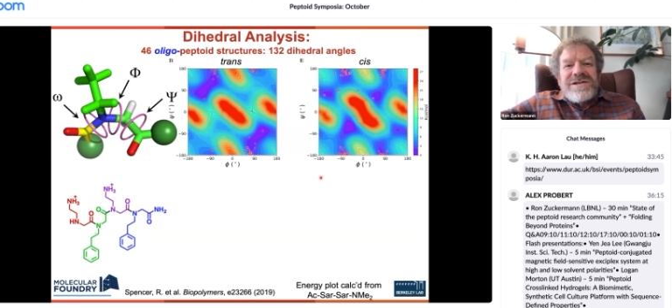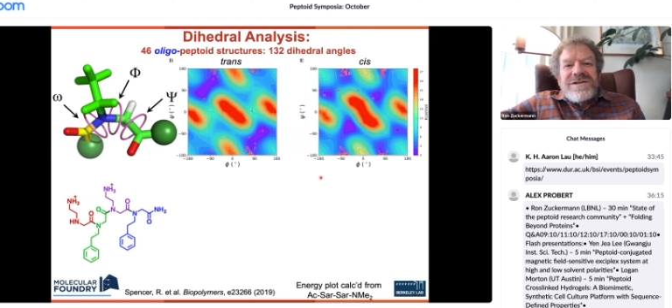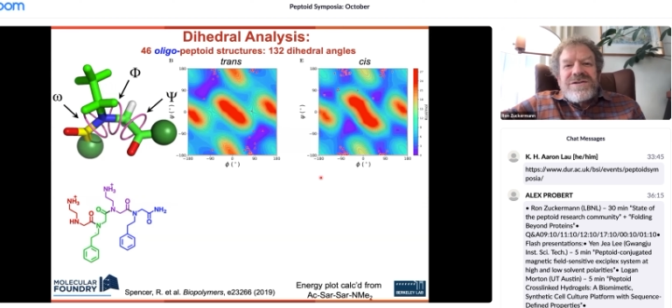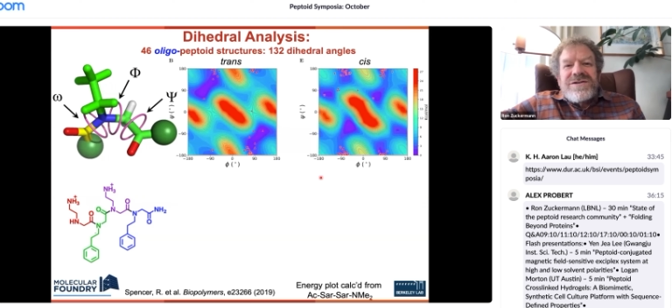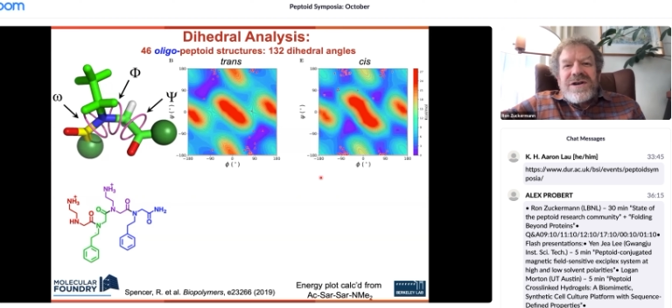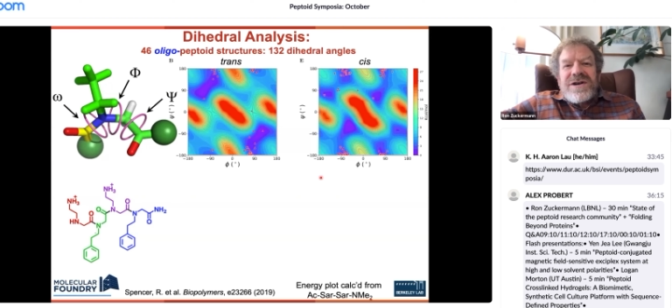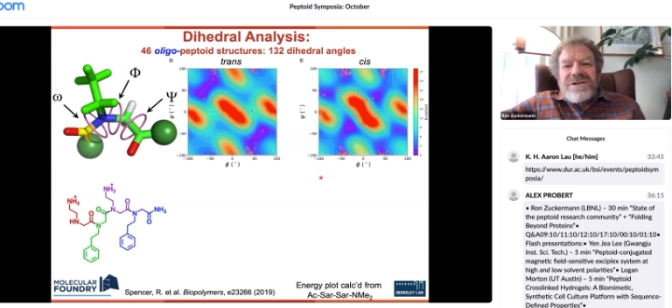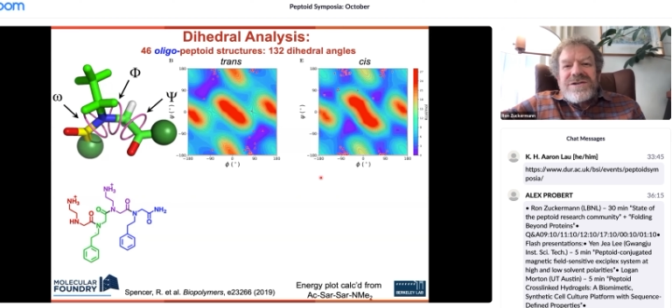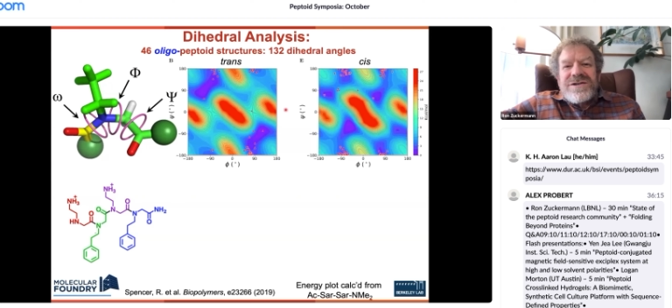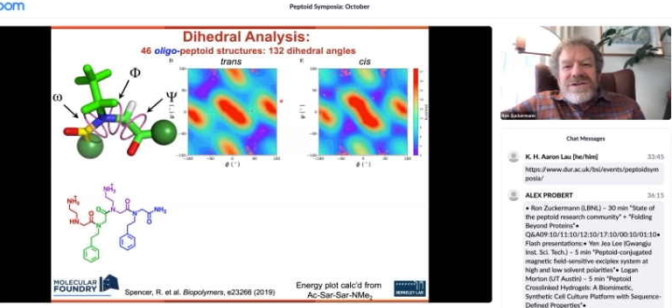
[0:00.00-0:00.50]

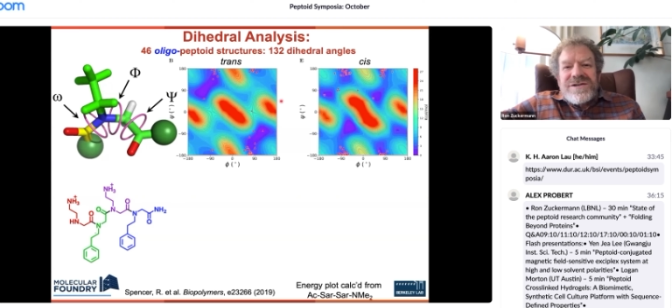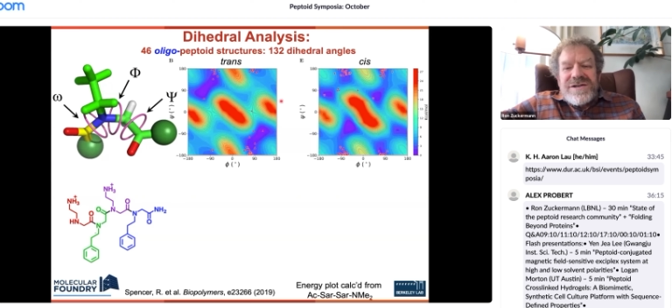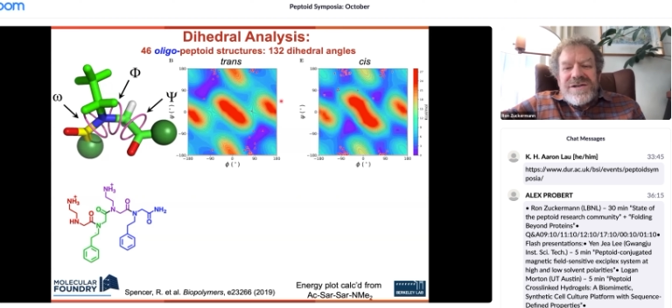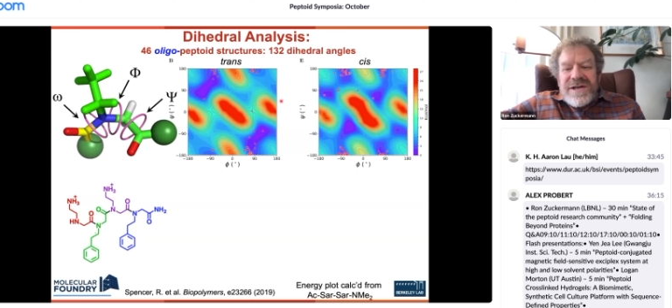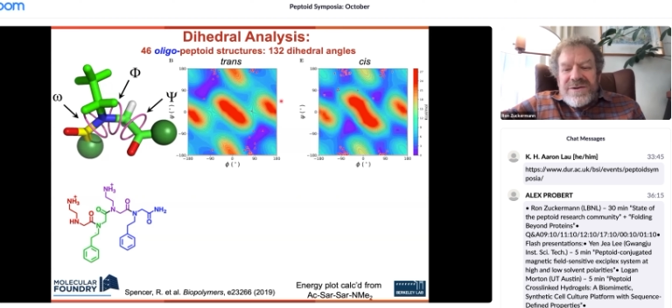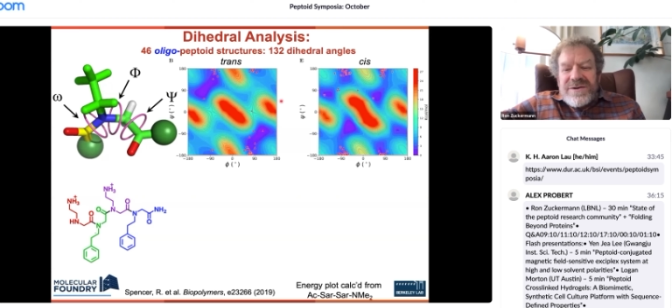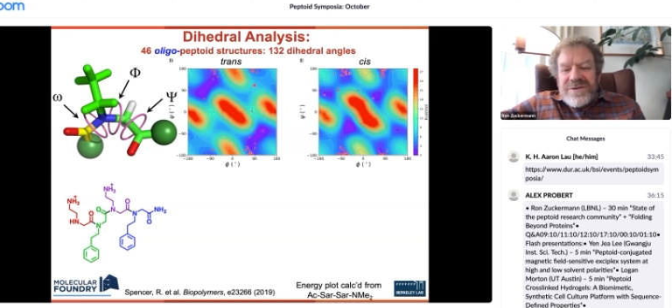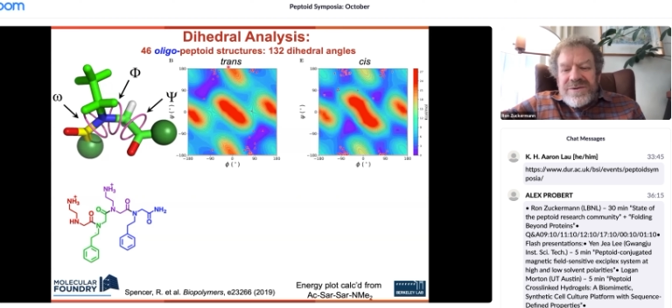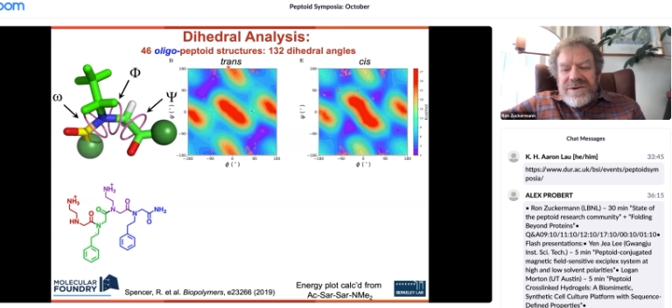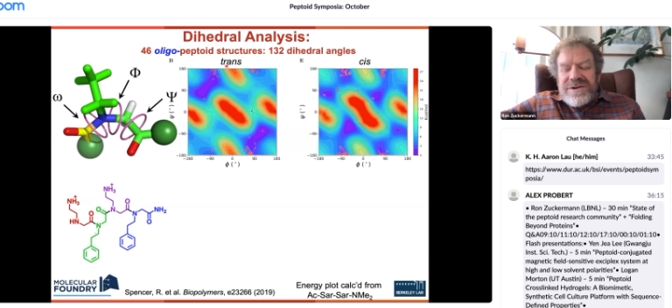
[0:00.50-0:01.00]
structures
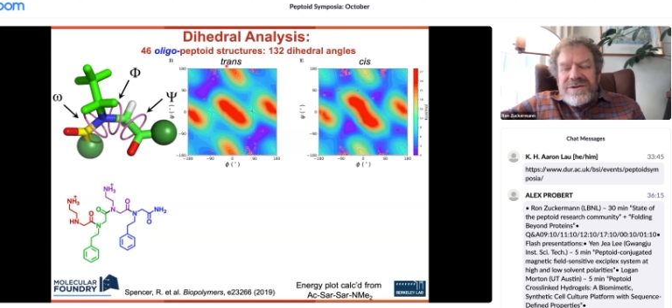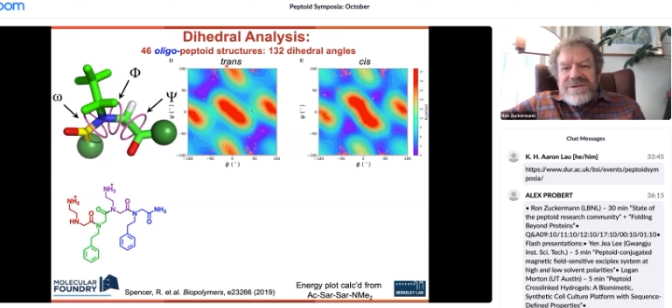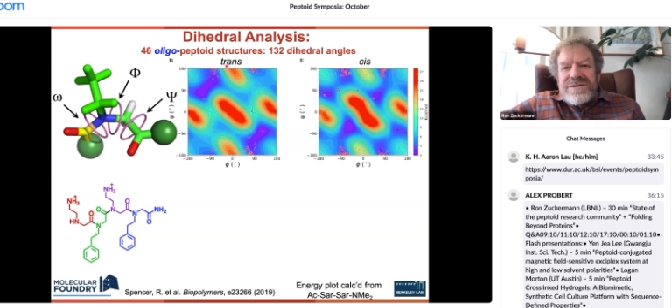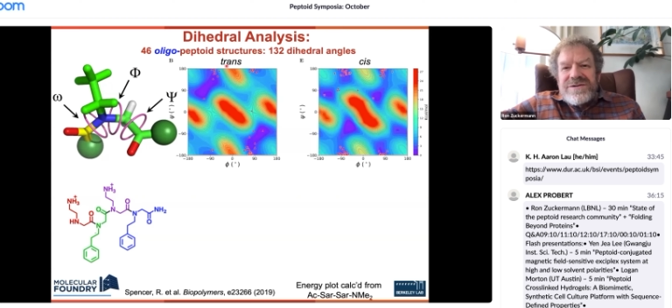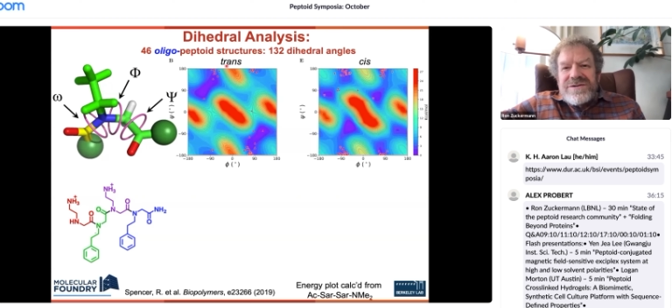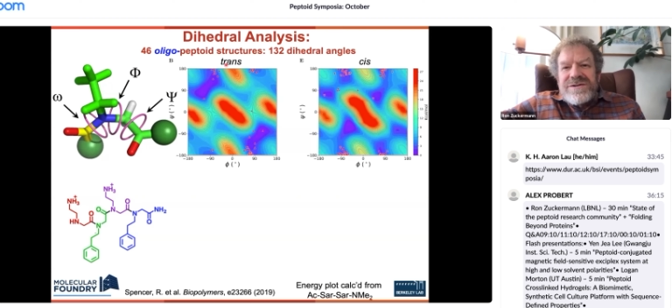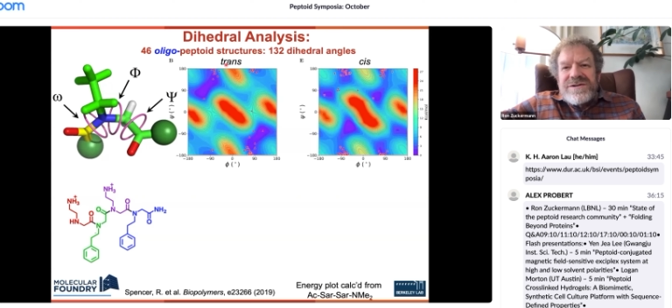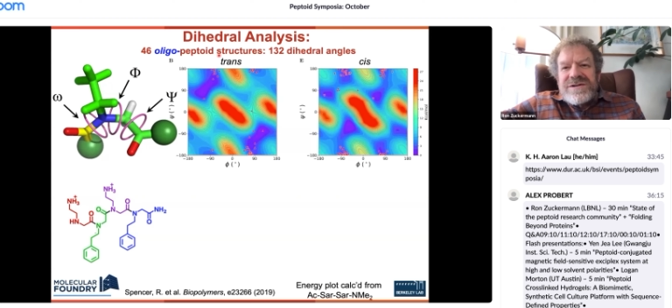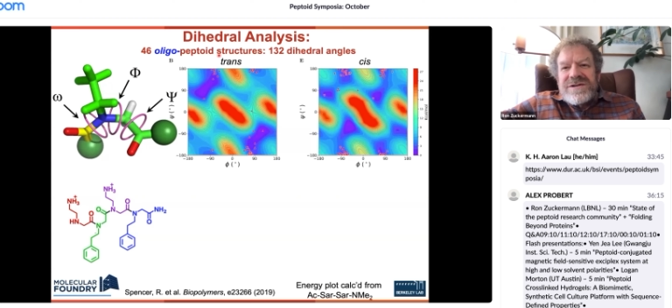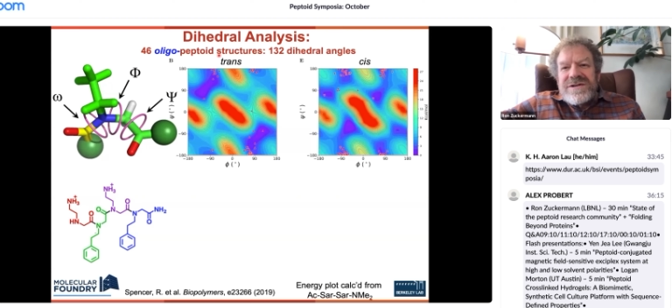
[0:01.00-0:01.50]
that we
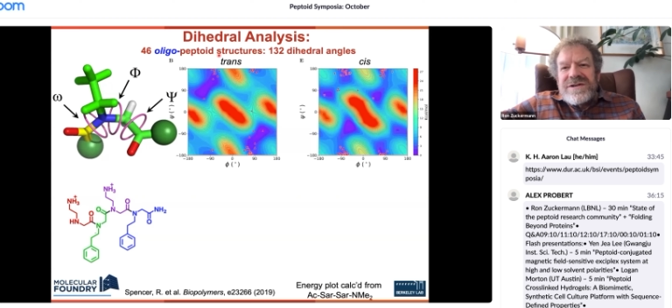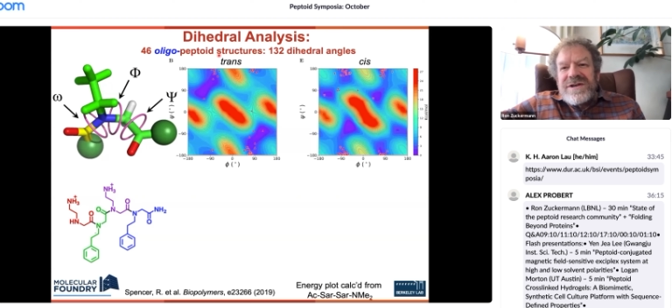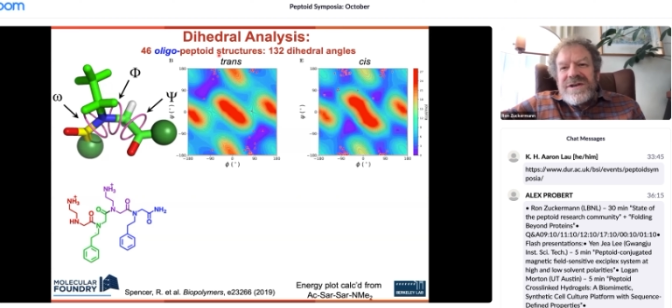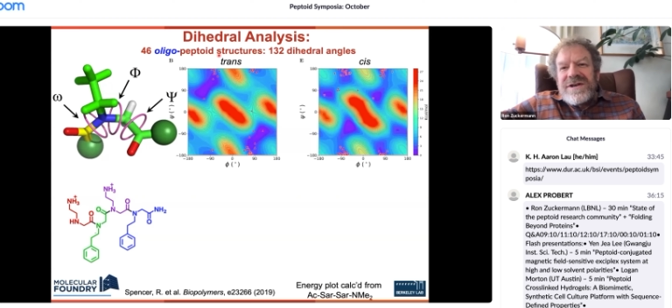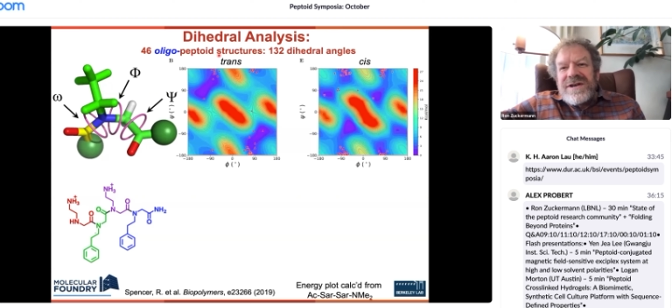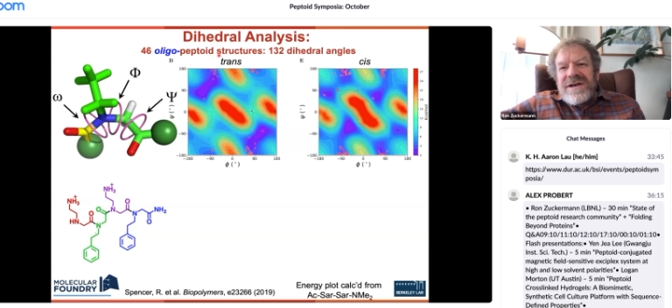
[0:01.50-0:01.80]
used,